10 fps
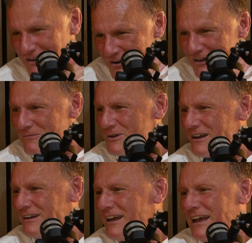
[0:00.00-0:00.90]
it could have
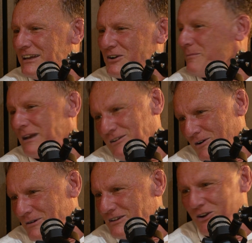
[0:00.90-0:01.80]
been, you could have been in
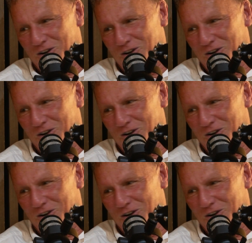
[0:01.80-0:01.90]
Dublin,